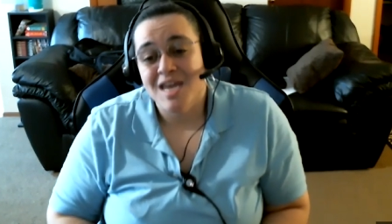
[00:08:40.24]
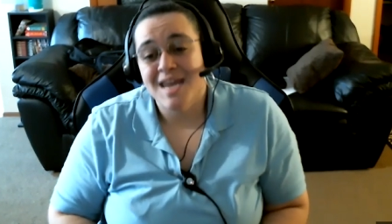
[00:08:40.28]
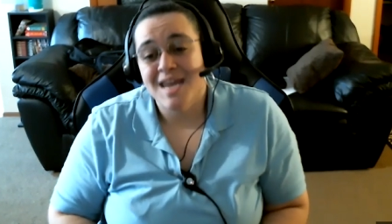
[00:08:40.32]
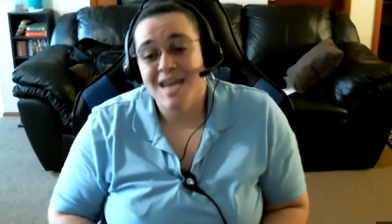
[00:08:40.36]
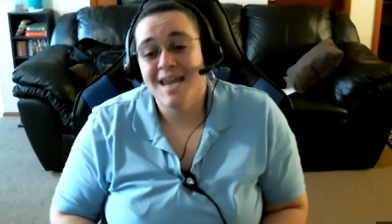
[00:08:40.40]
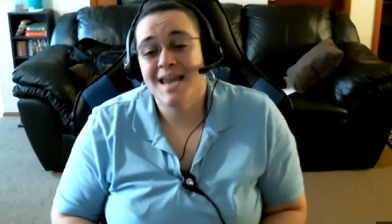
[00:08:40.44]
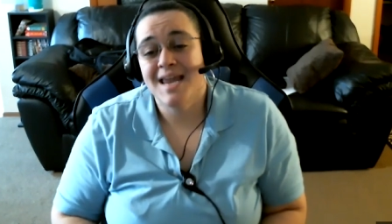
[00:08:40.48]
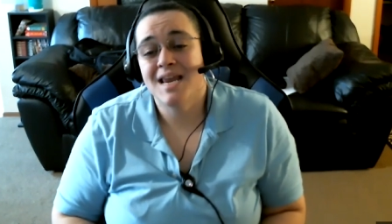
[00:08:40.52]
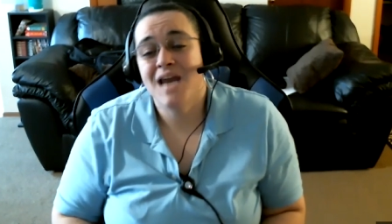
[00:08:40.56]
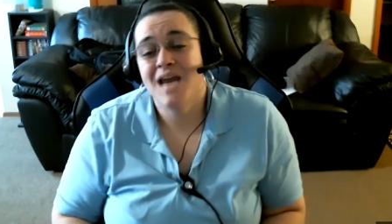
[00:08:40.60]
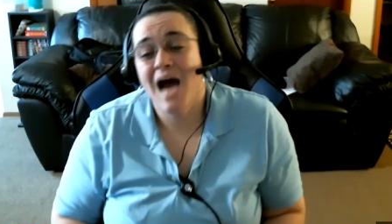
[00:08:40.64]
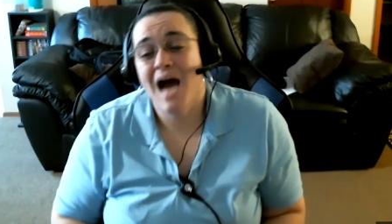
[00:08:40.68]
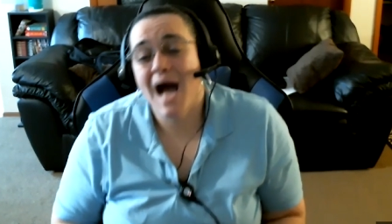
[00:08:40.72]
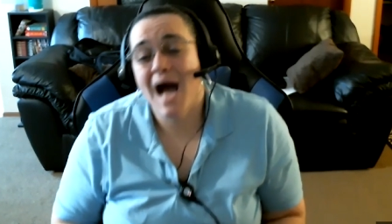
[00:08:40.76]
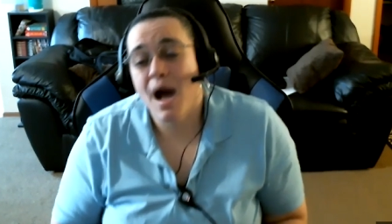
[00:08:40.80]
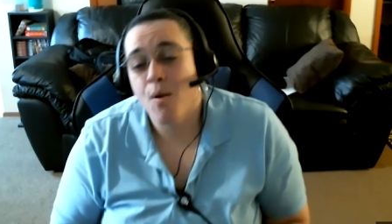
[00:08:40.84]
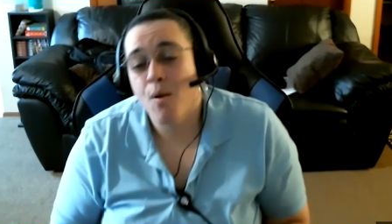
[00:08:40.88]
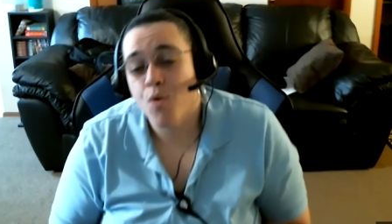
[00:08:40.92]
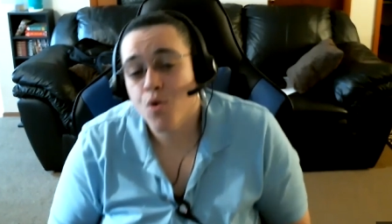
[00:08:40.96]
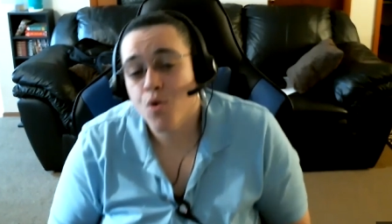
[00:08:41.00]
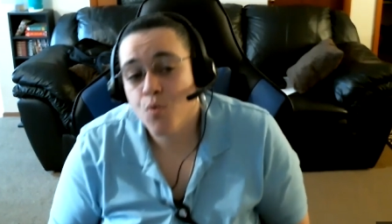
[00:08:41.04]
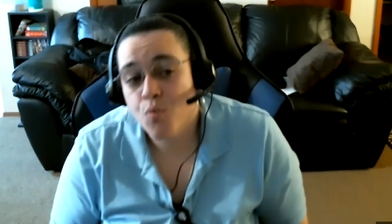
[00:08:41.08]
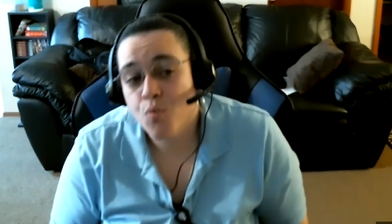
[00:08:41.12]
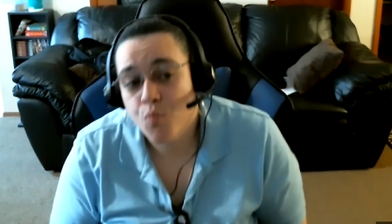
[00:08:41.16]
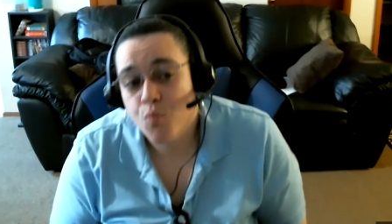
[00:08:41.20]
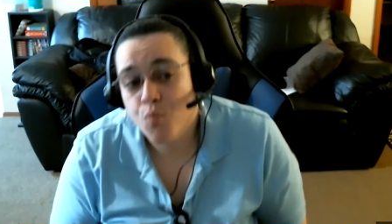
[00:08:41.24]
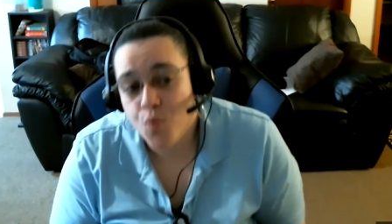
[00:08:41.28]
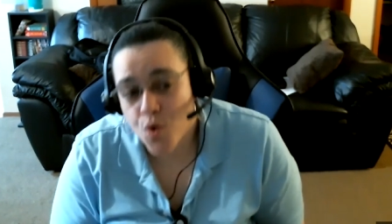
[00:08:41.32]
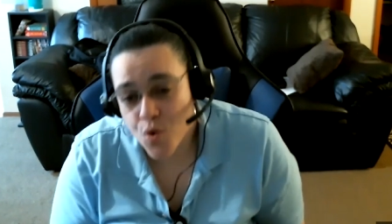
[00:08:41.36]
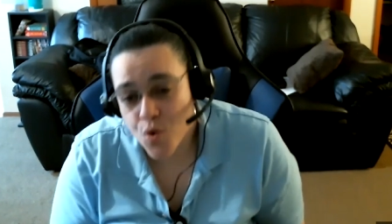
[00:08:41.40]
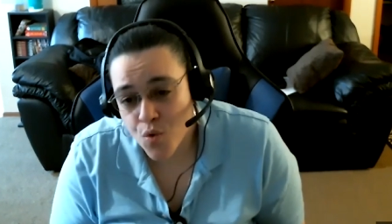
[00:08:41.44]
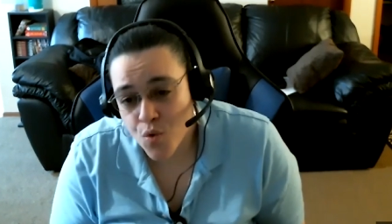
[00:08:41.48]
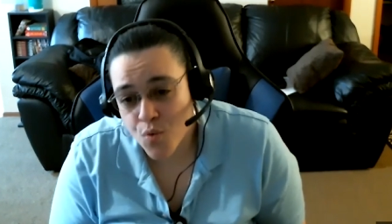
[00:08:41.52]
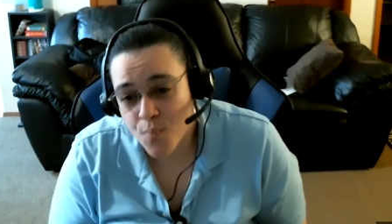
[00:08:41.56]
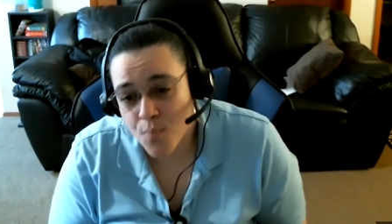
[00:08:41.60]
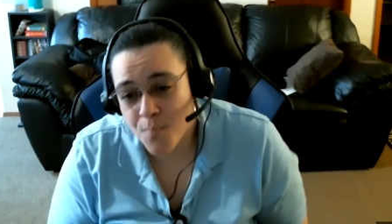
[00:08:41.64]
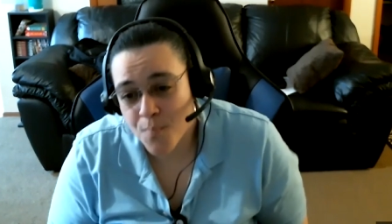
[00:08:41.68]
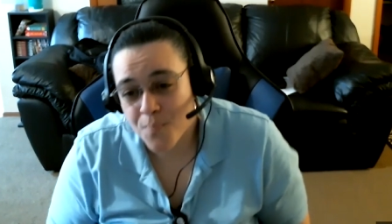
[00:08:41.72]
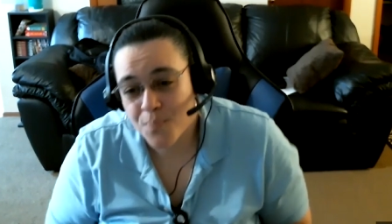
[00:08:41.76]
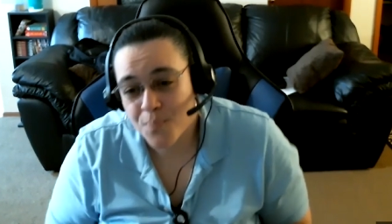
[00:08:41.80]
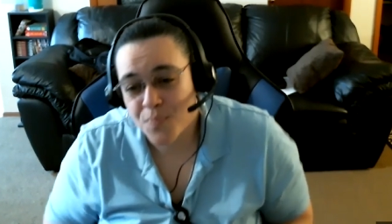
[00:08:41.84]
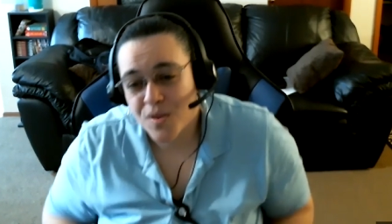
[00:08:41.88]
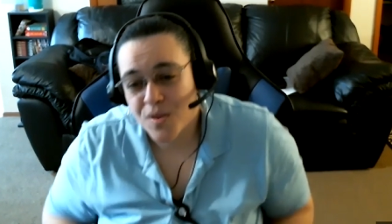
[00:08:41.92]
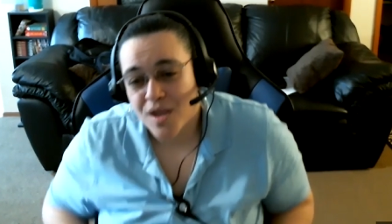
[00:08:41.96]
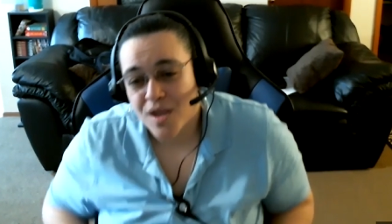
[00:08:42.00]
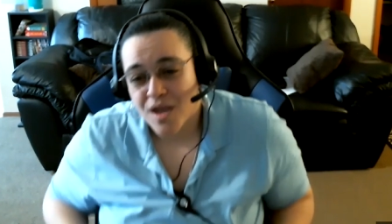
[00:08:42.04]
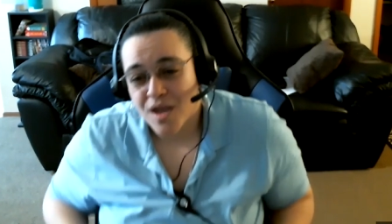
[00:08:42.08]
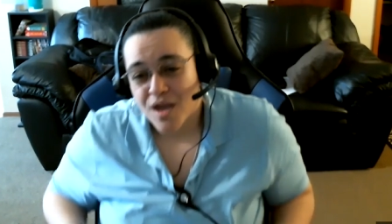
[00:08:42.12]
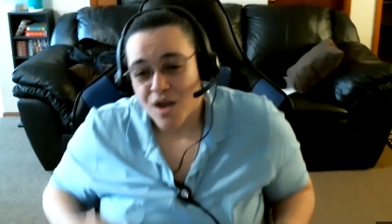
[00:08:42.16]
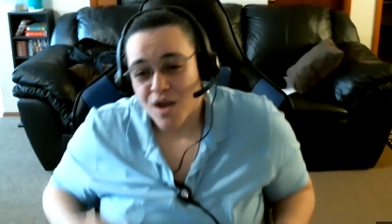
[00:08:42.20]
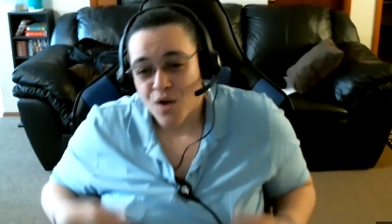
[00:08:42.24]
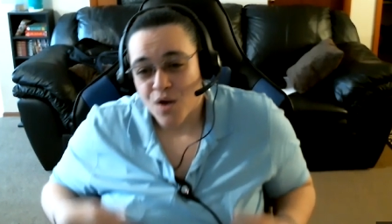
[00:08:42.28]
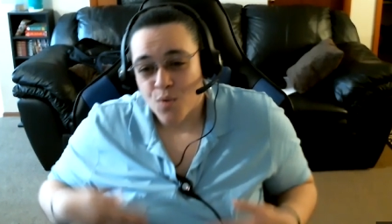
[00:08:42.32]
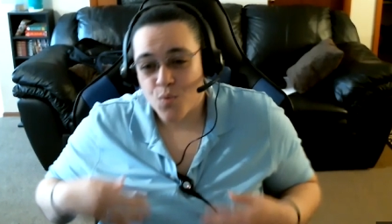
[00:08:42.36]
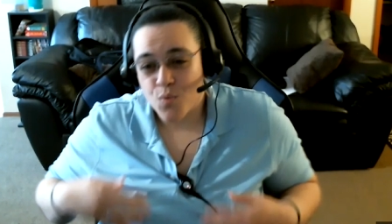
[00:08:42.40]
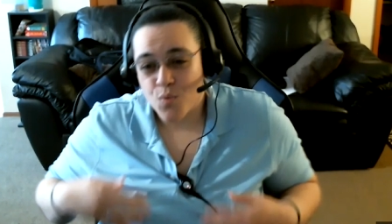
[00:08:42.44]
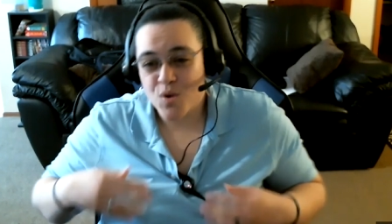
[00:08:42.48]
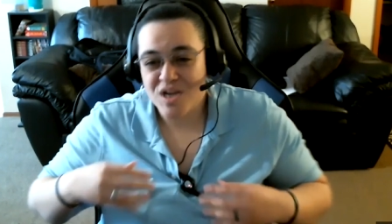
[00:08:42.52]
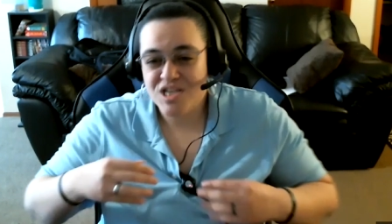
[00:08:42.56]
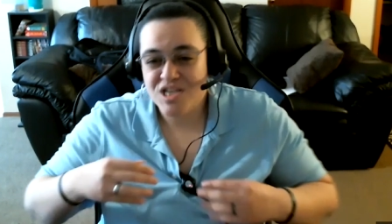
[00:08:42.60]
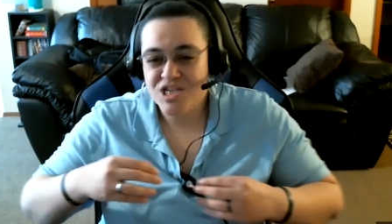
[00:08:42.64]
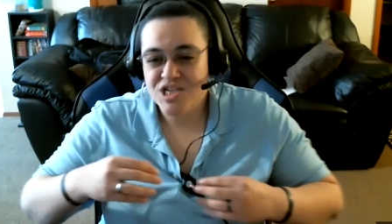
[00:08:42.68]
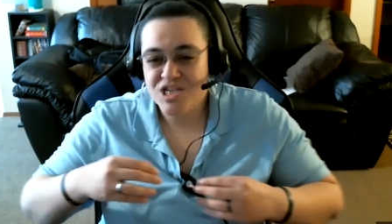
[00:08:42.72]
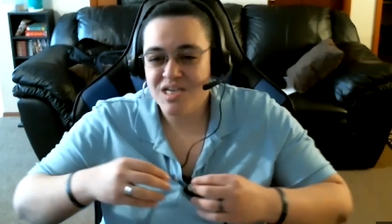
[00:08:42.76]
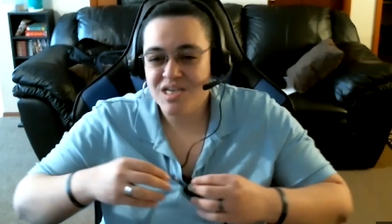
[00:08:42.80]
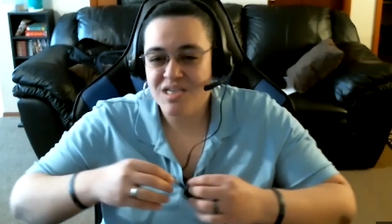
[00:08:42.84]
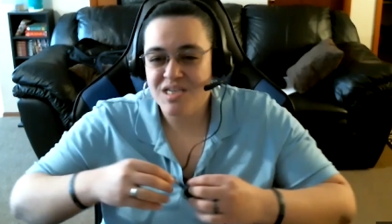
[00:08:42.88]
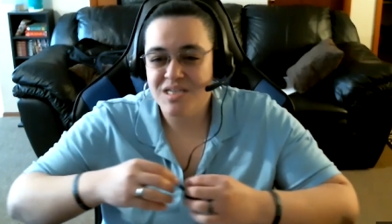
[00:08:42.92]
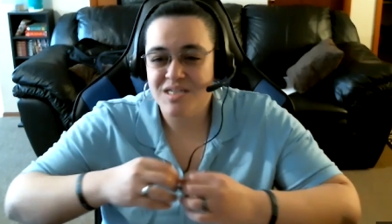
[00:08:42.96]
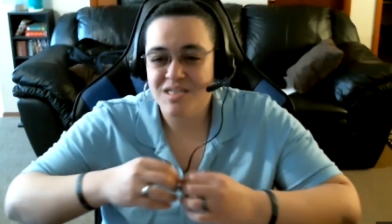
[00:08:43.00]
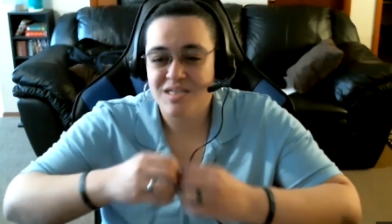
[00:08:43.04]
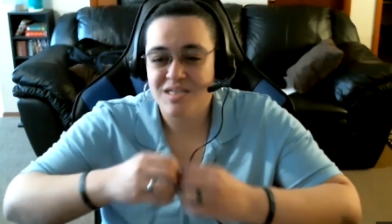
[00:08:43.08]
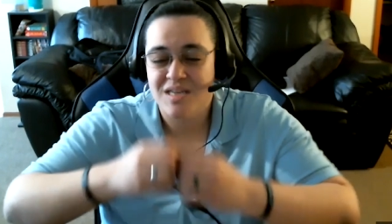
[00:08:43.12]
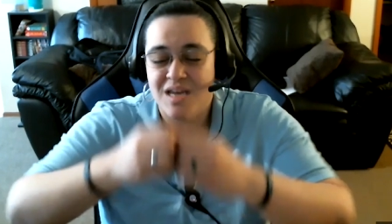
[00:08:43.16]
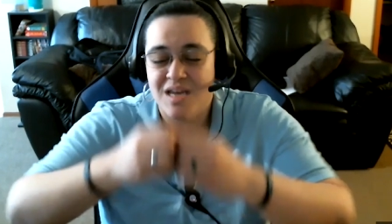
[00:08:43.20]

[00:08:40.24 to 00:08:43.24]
in our womb, which is